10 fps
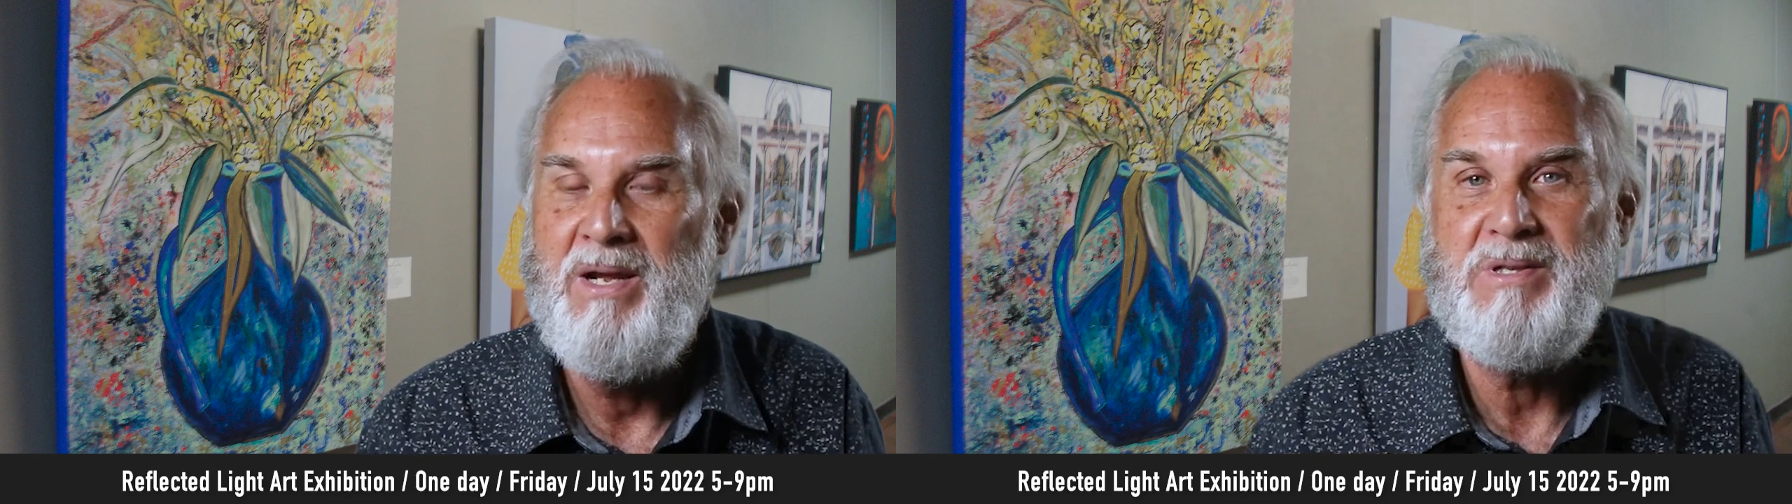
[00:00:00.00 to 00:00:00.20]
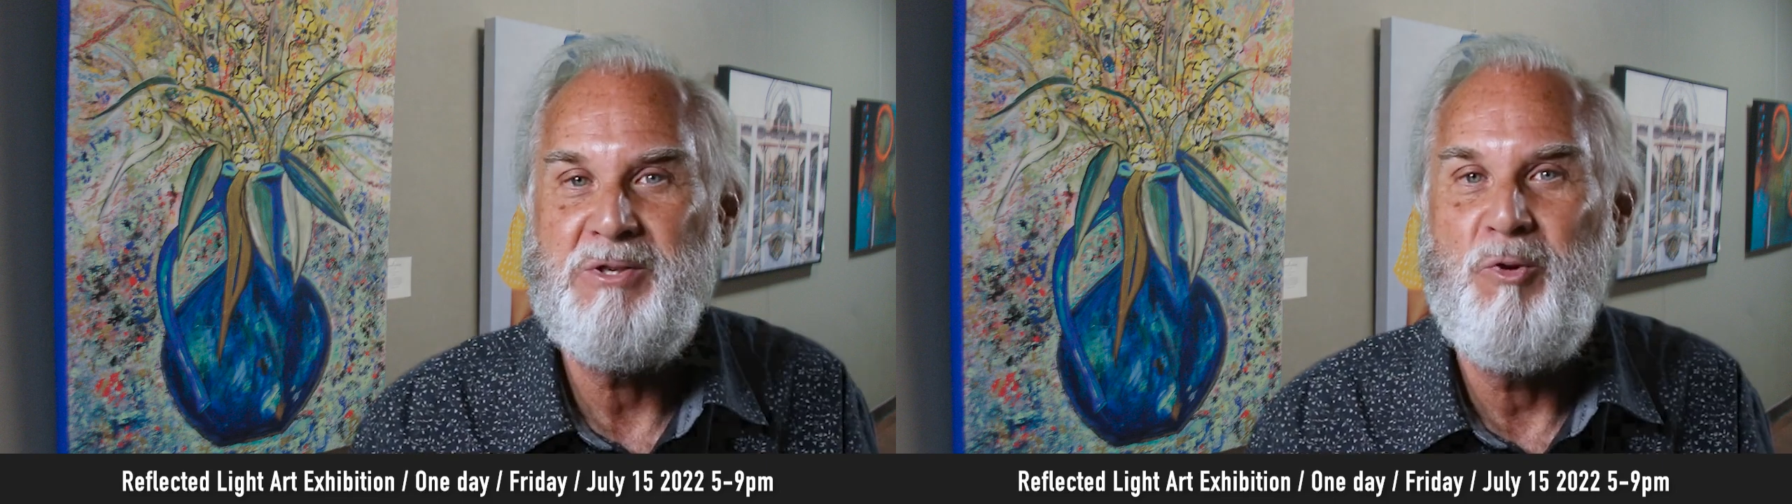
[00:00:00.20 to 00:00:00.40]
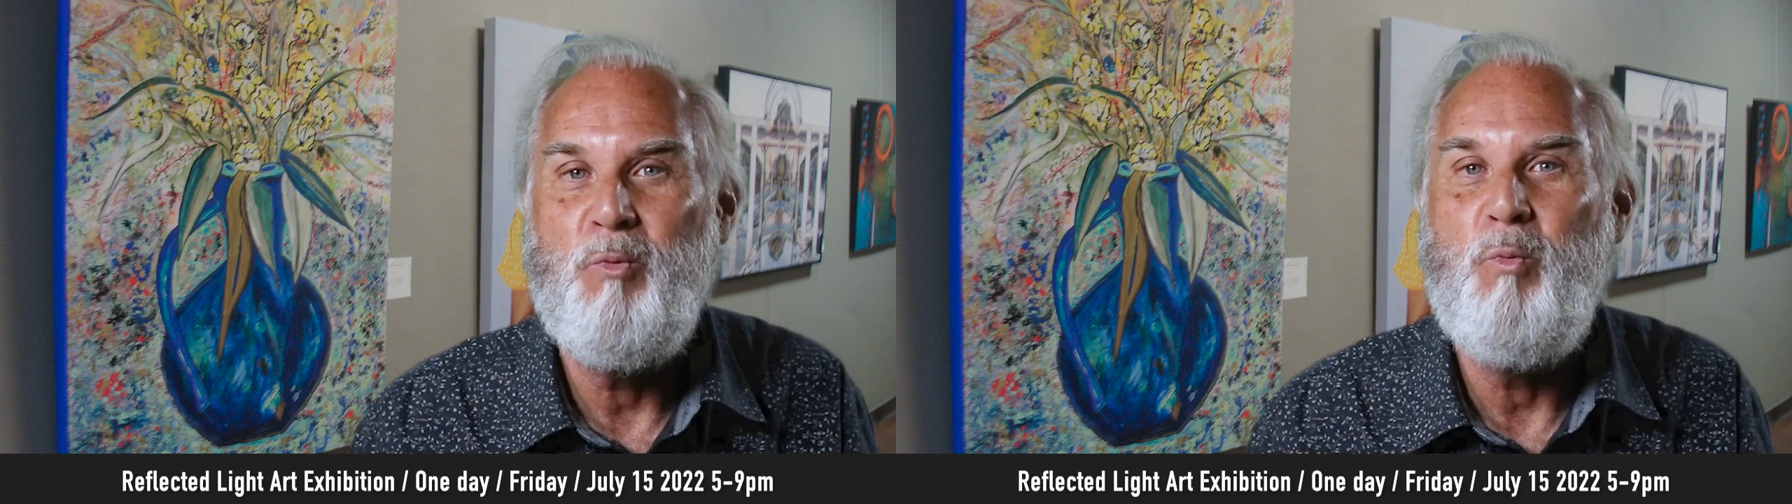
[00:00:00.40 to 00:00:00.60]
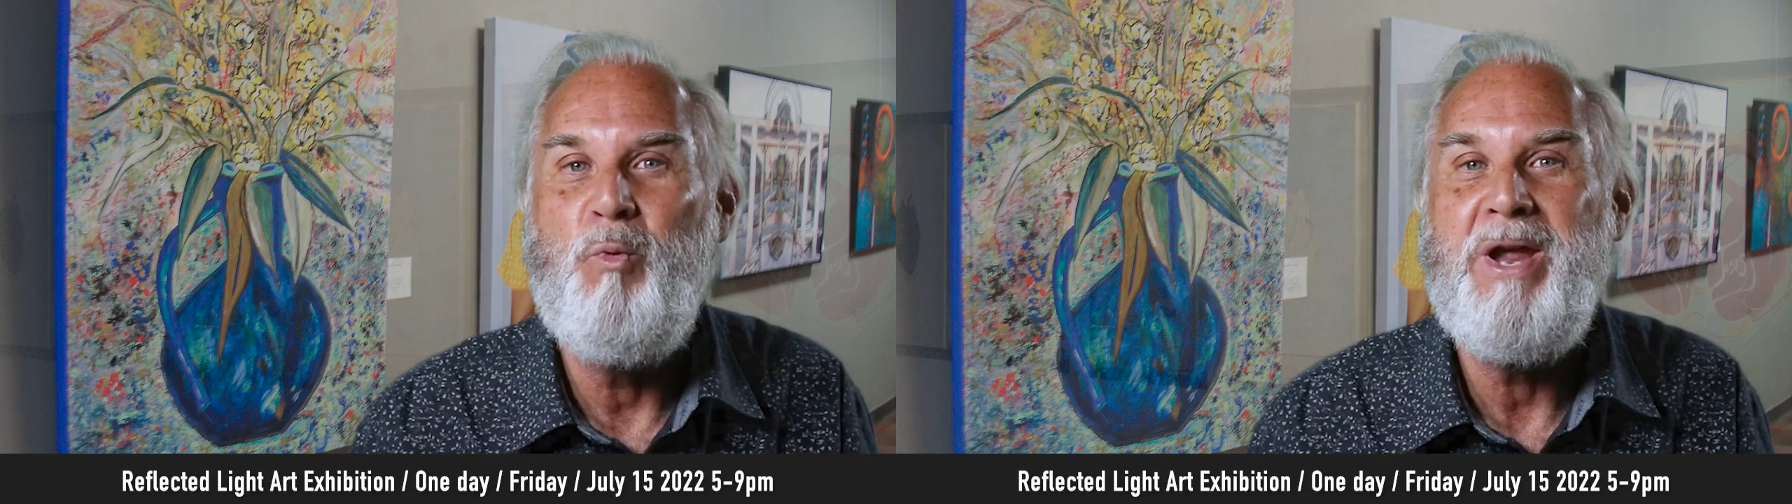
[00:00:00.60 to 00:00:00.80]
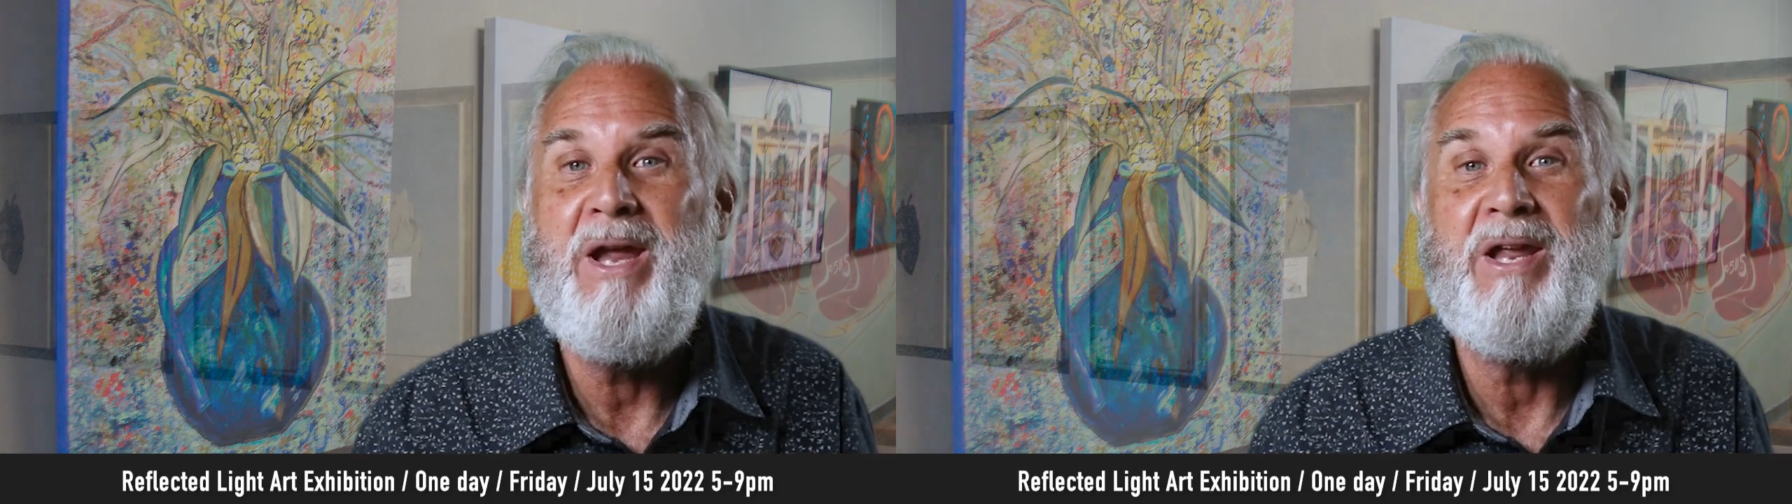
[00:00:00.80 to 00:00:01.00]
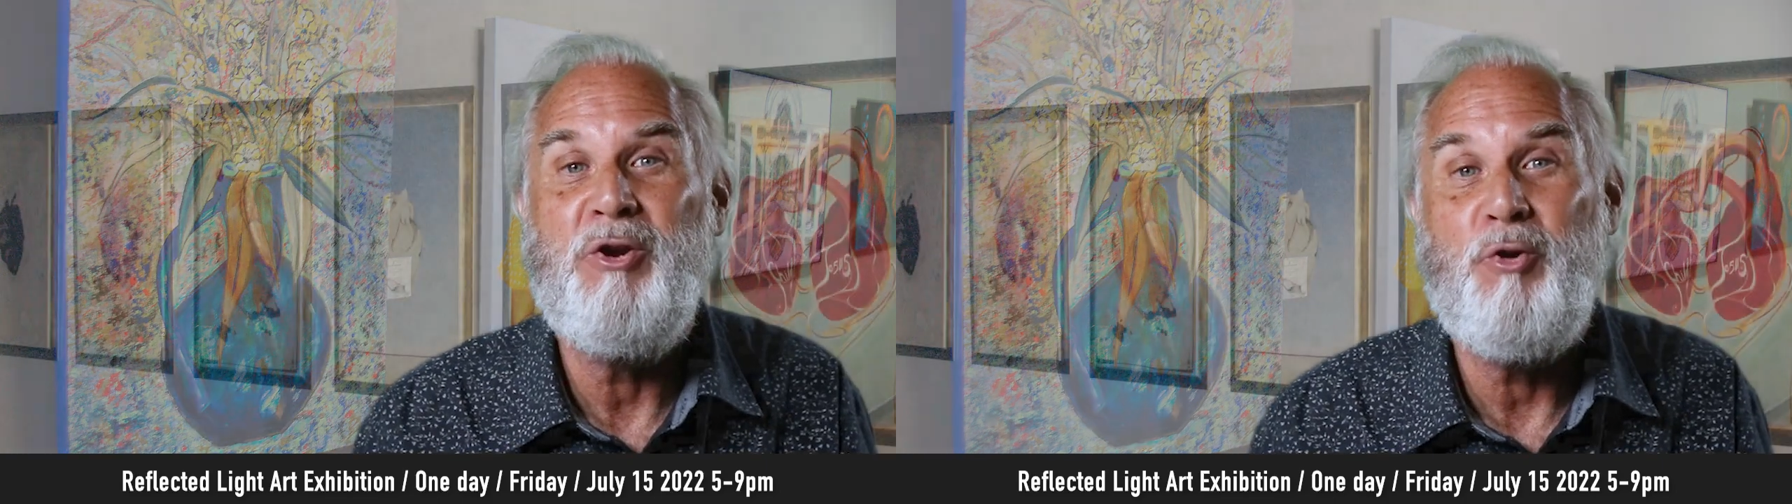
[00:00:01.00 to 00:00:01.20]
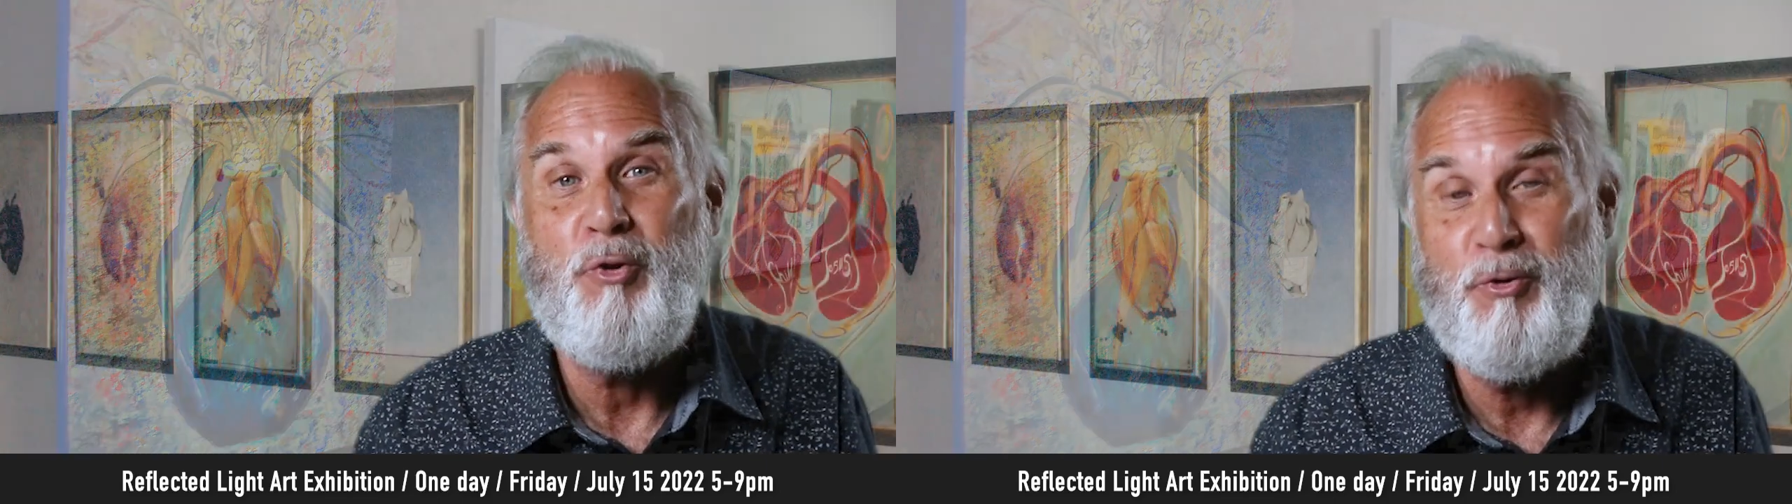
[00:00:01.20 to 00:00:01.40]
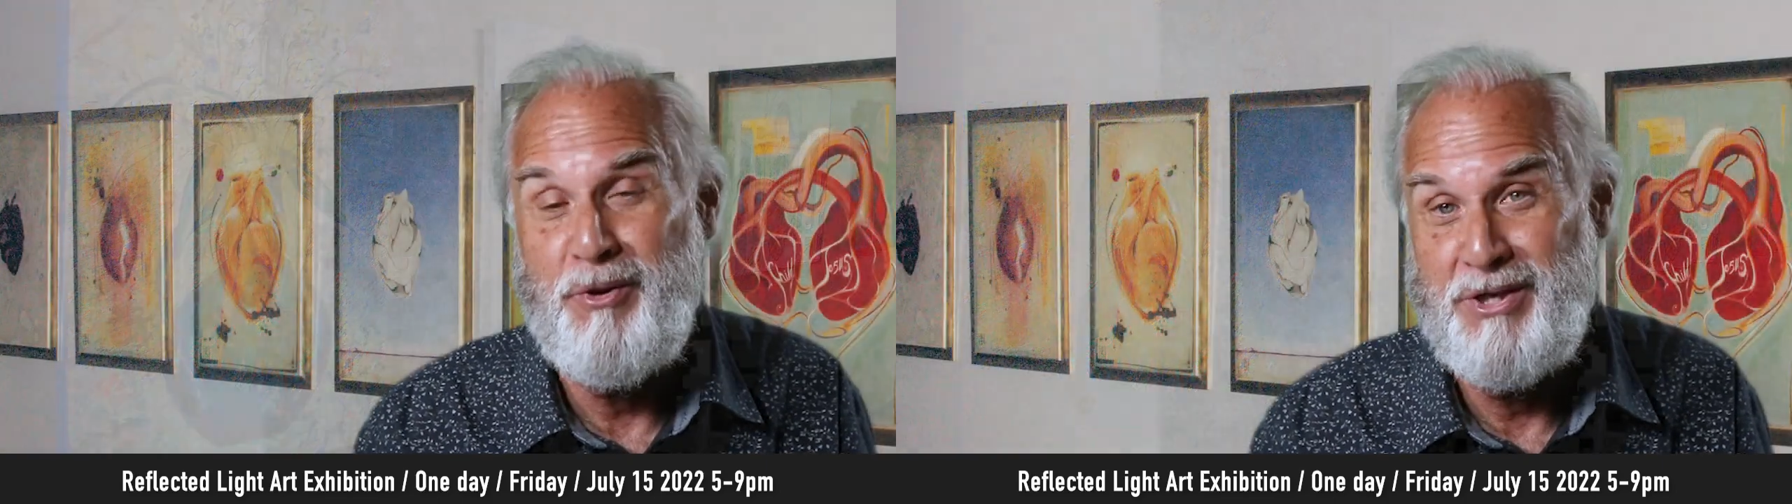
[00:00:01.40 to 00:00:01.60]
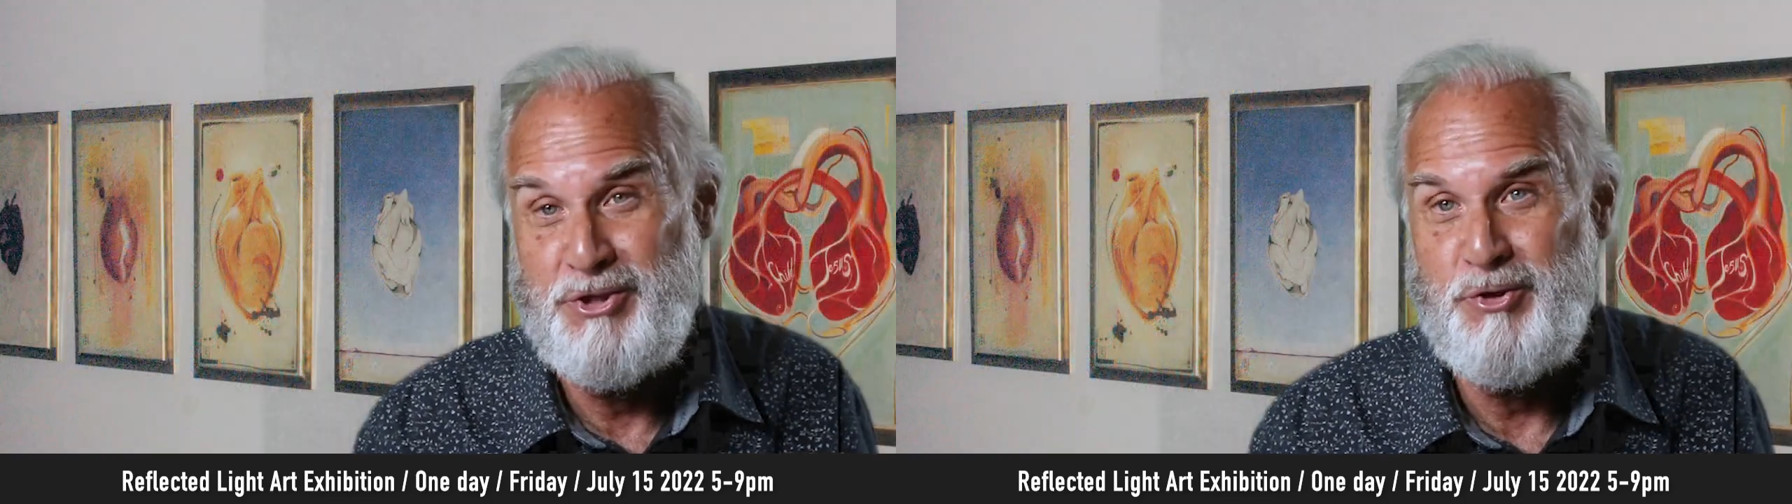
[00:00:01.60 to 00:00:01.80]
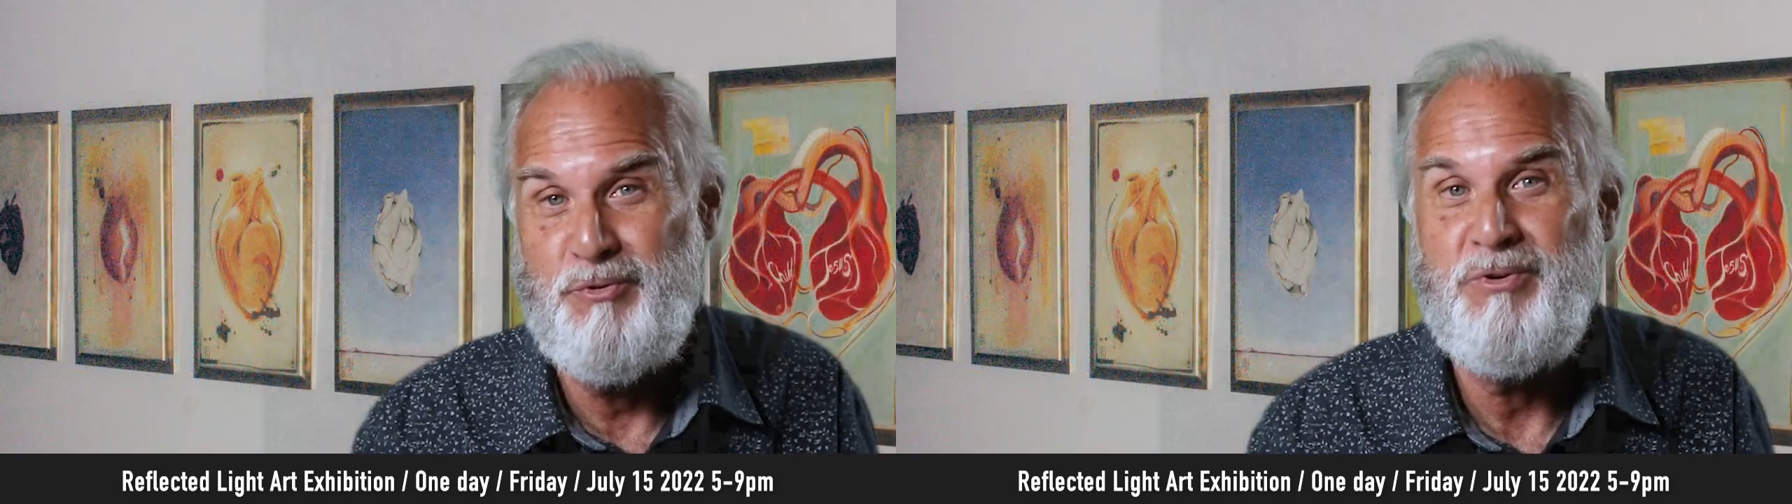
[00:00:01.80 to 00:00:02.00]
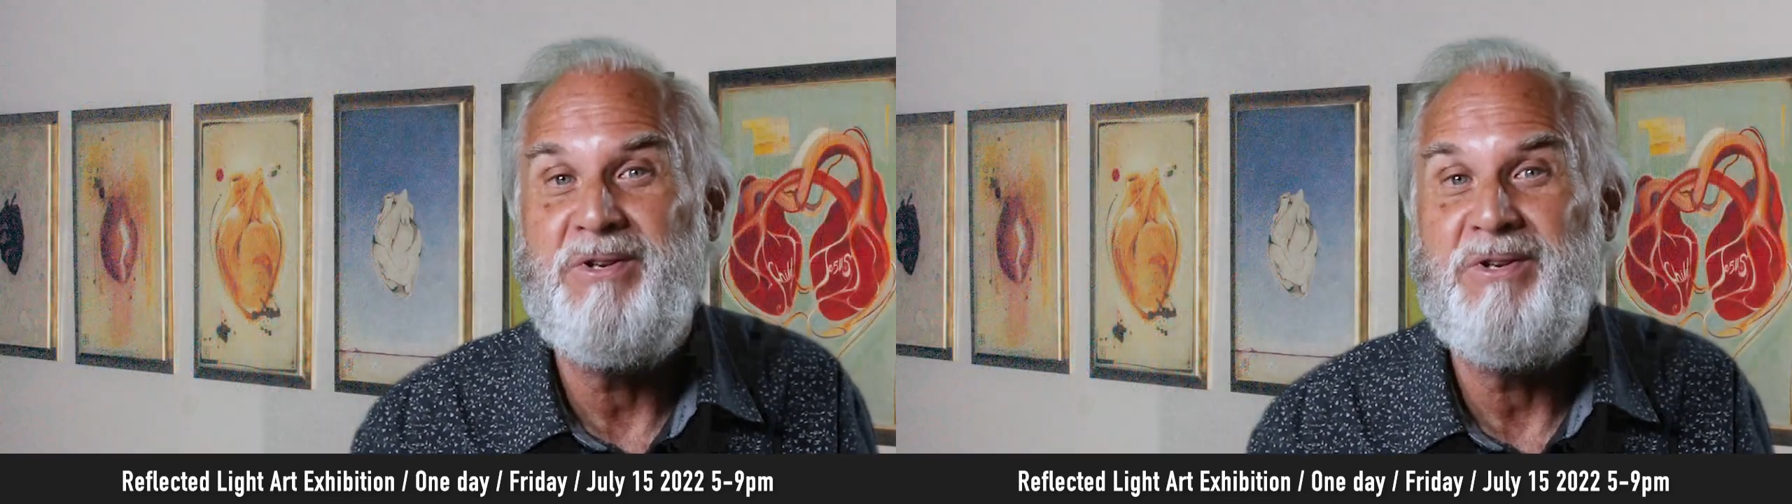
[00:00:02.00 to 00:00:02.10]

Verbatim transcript: So we encourage you